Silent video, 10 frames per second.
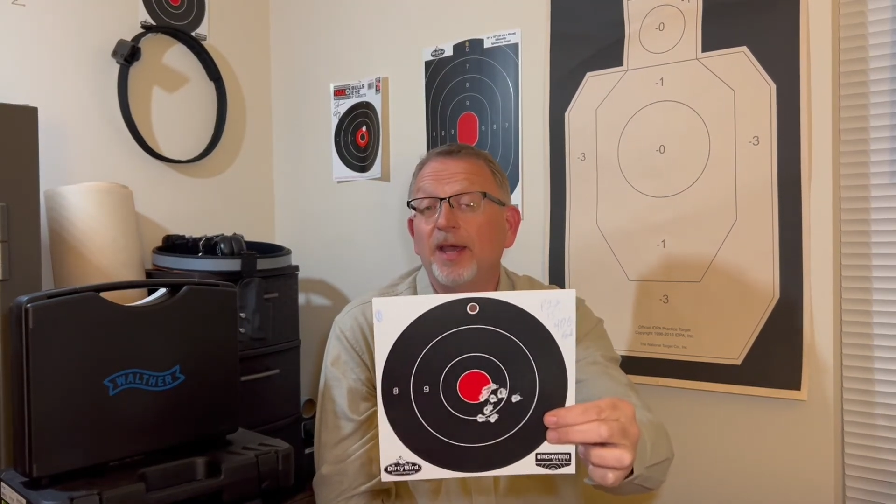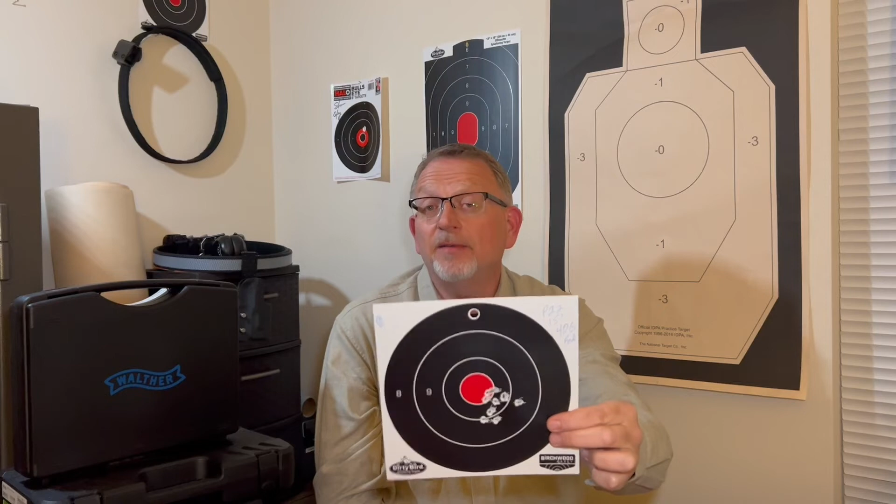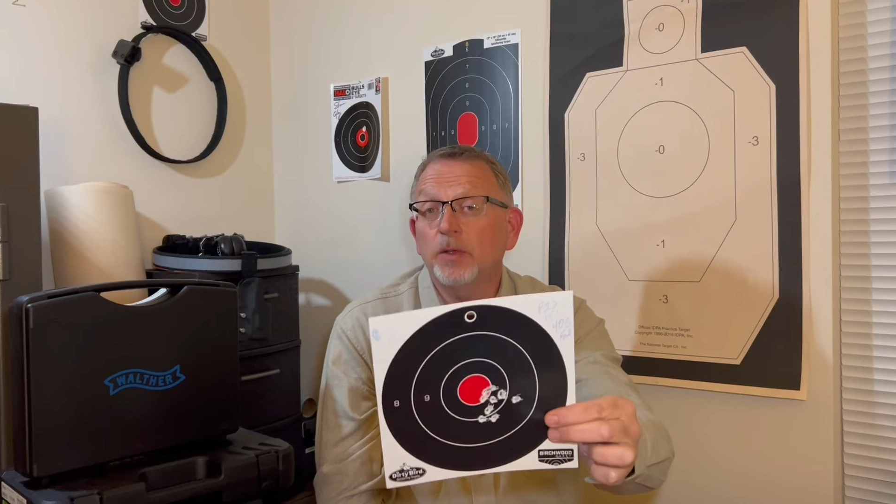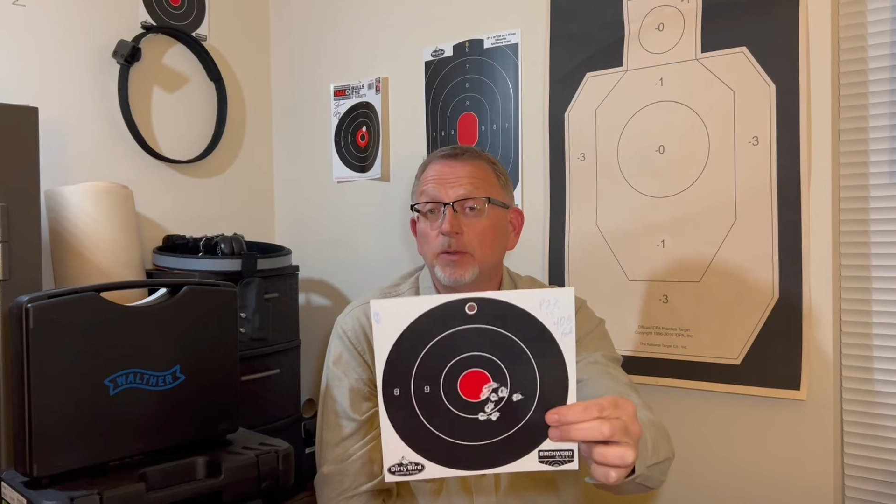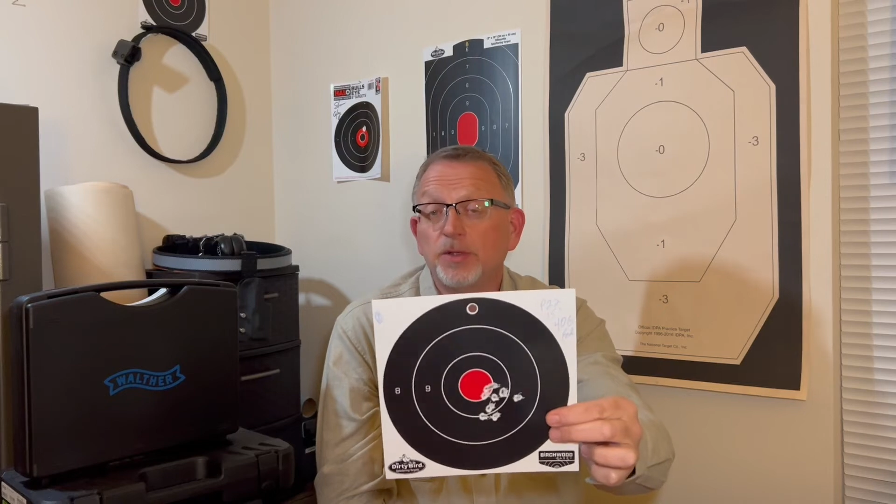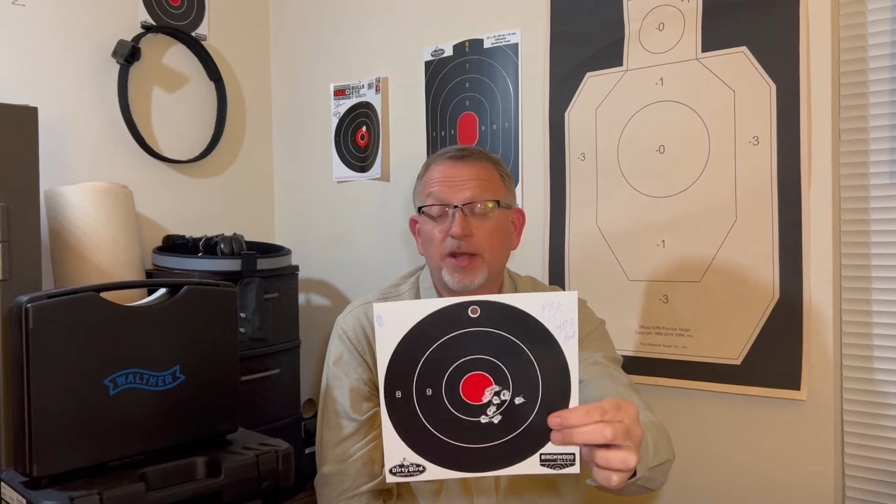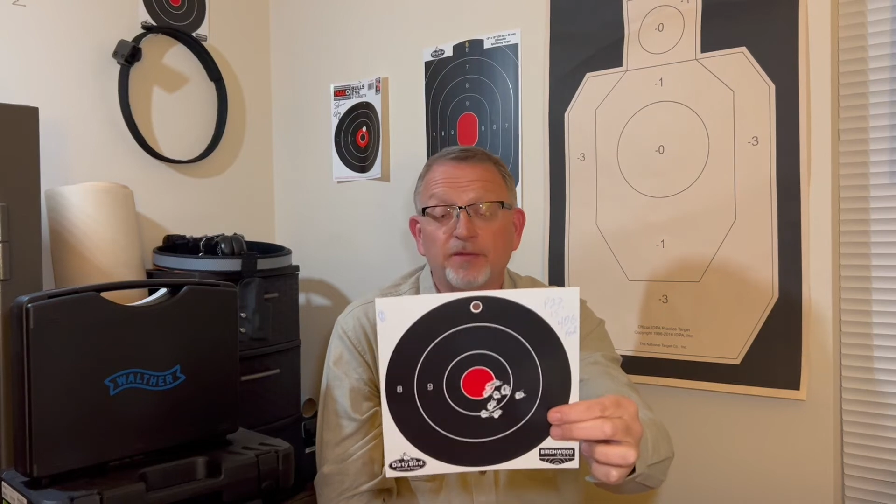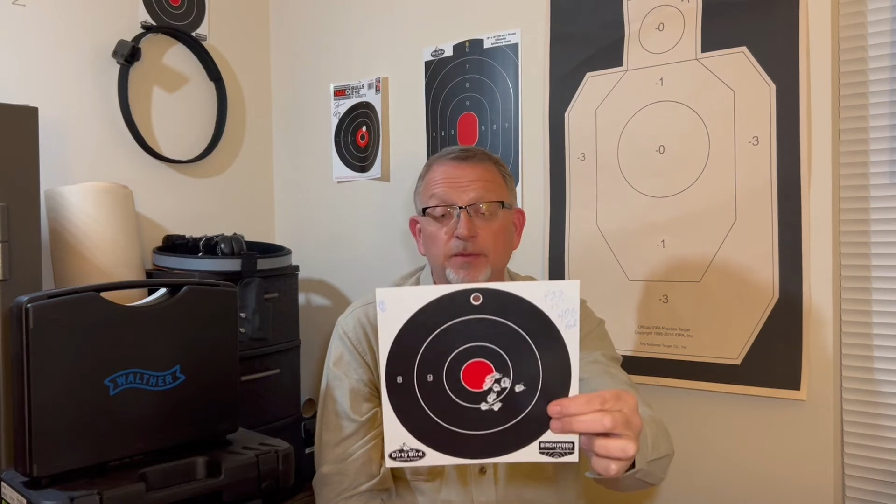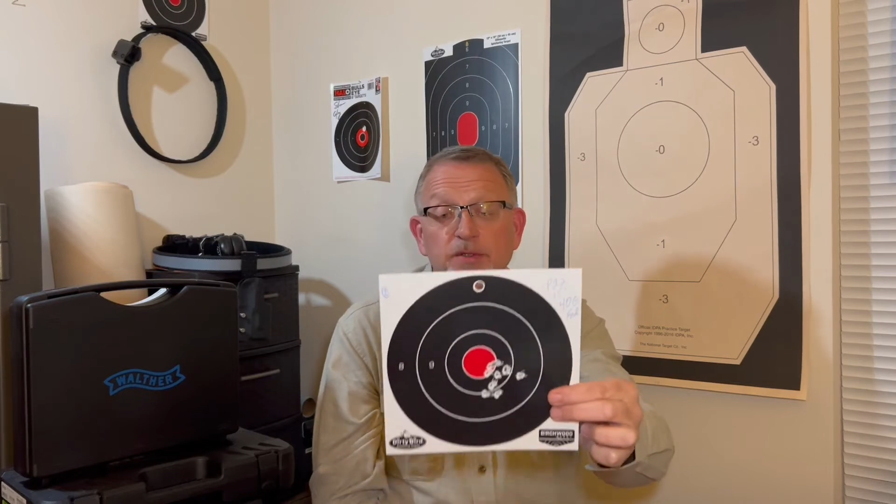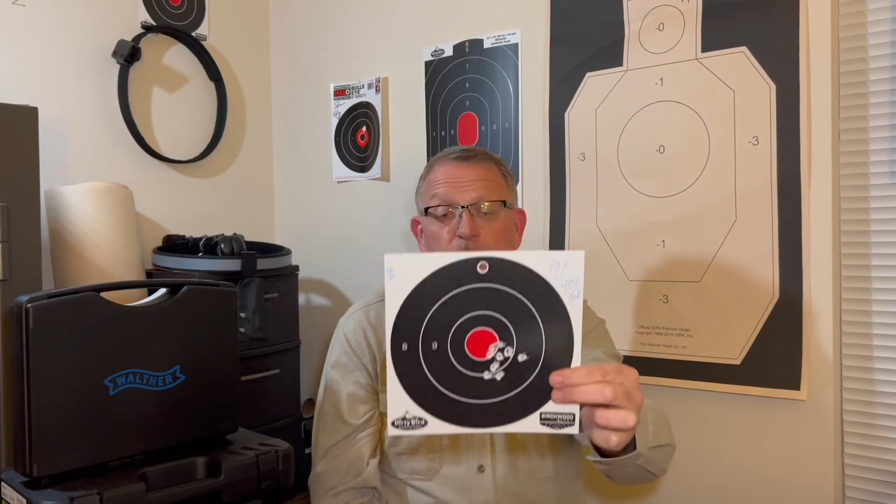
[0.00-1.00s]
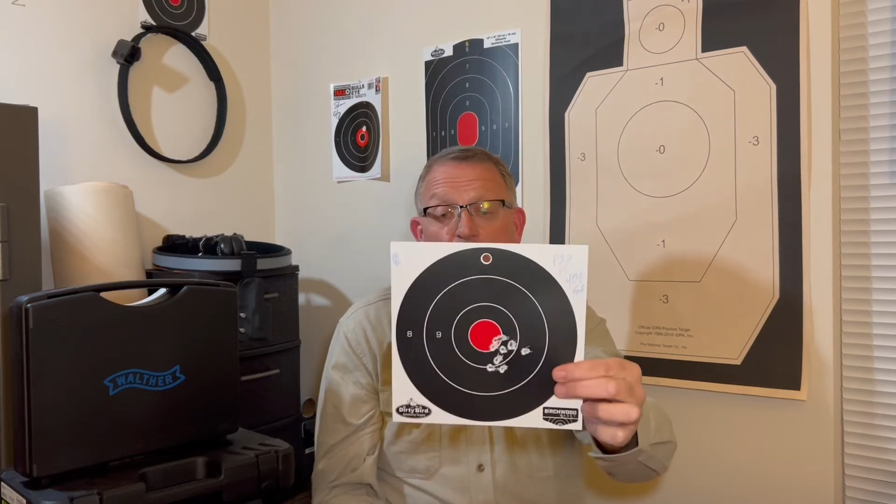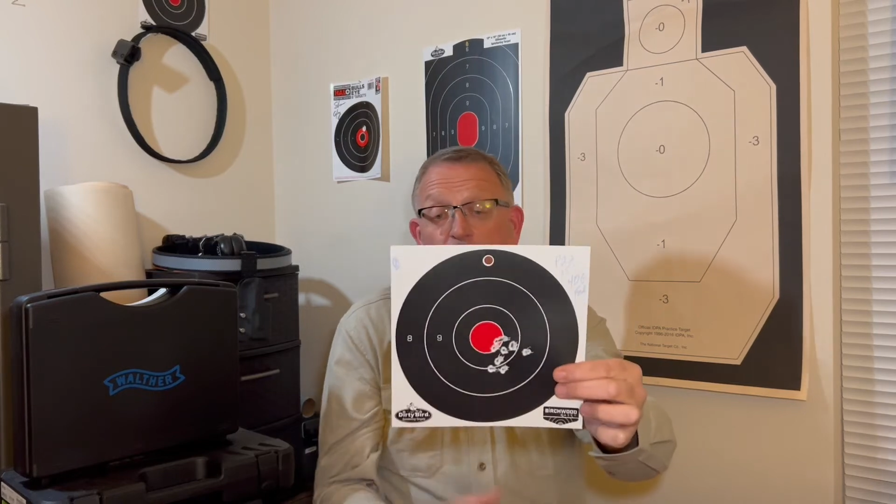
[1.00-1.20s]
And I've told you that from the start.